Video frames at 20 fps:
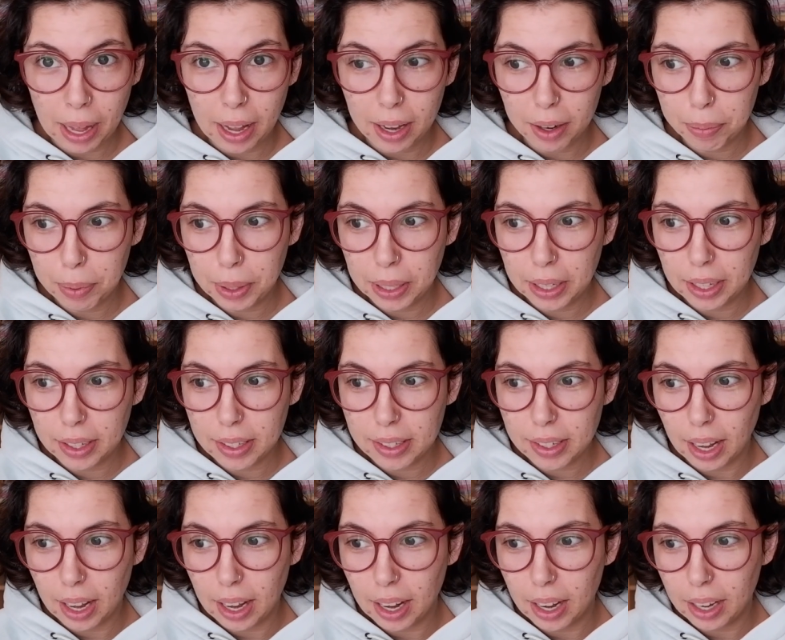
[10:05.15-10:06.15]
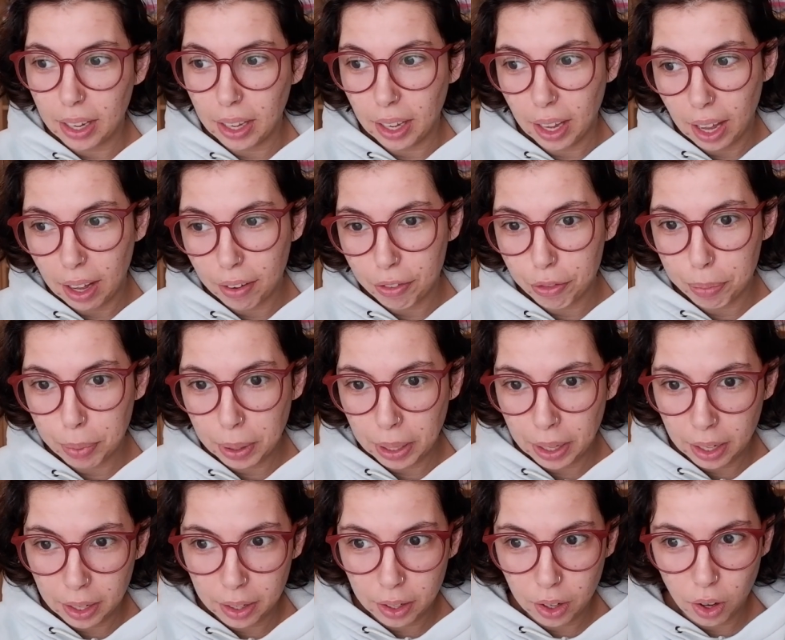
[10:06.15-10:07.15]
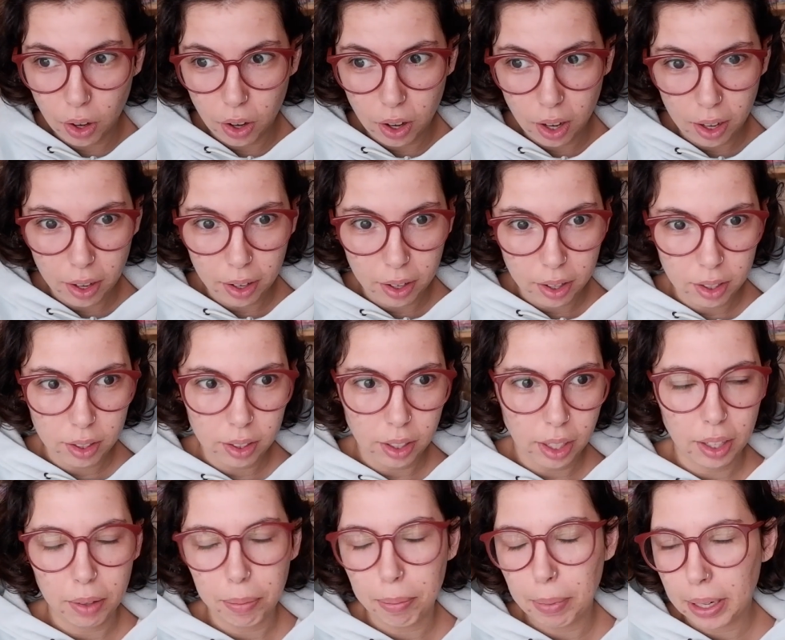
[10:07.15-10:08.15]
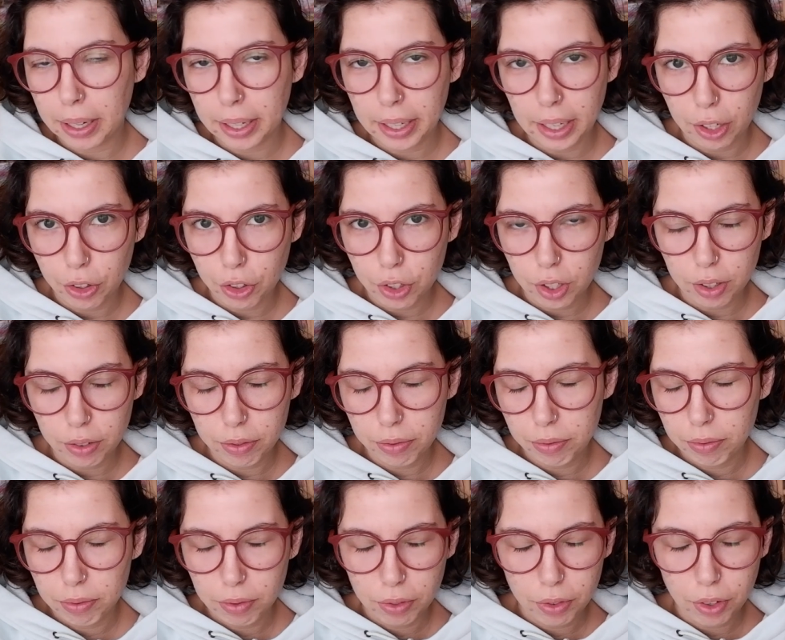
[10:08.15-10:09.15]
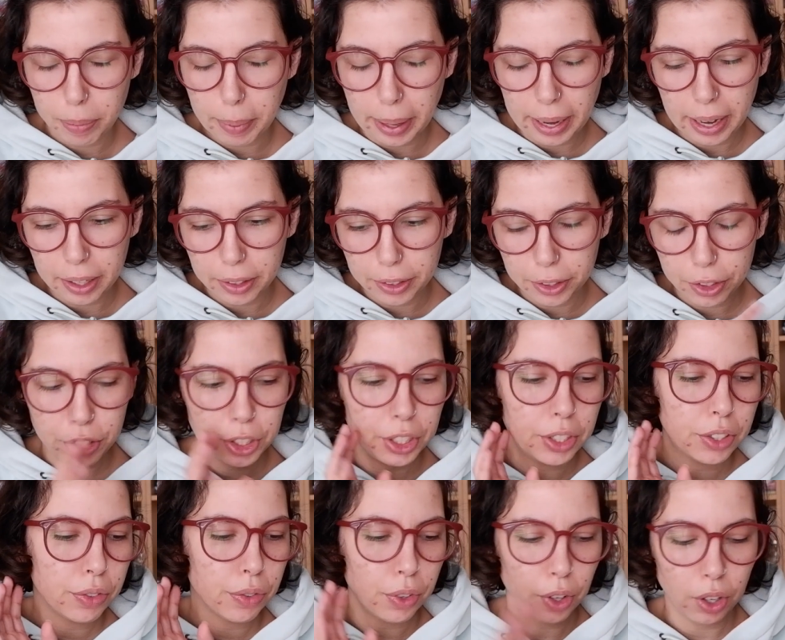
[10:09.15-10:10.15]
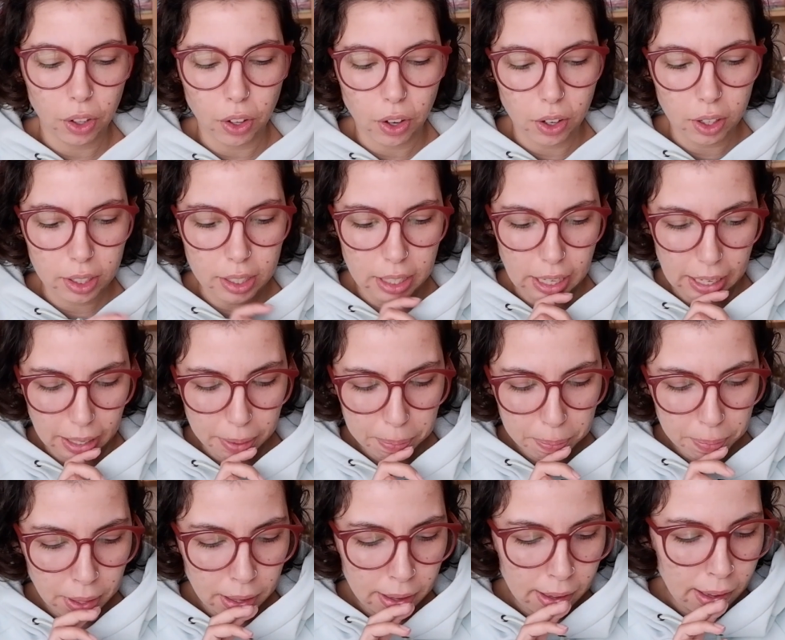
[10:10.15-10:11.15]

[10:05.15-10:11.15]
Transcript: bad because I have been on like medication for my allergies for a long time.